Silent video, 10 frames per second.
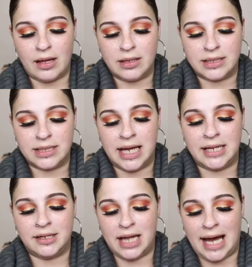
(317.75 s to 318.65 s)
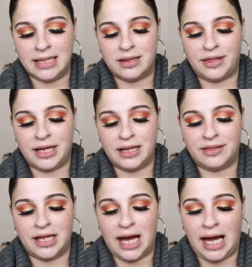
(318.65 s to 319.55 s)
Scandaleyes Thick and
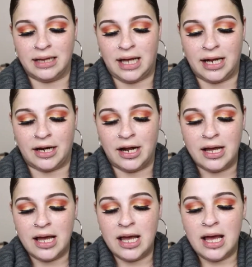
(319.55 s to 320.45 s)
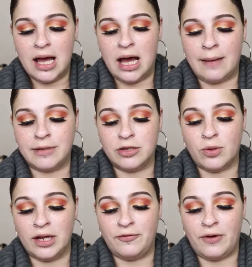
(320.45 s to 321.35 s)
Thin Eyeliner, up to
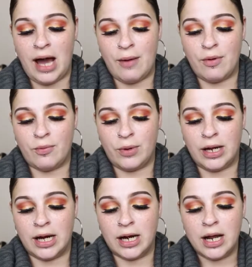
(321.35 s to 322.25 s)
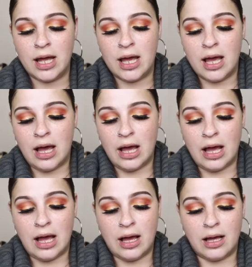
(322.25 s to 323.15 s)
24-hour wear,
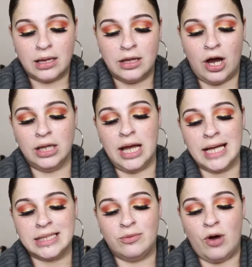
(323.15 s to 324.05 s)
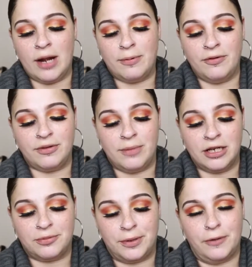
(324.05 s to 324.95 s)
long-lasting, waterproof,
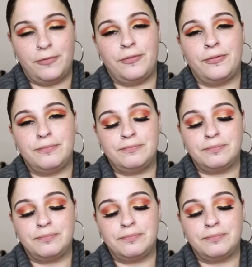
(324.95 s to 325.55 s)
smudge-proof.